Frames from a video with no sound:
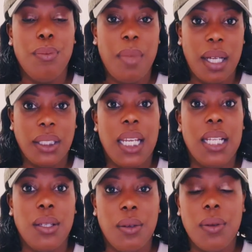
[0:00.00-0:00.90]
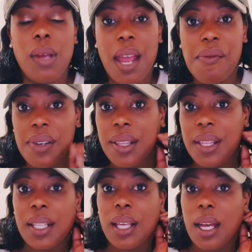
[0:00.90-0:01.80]
much into
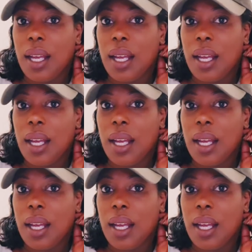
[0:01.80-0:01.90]
everything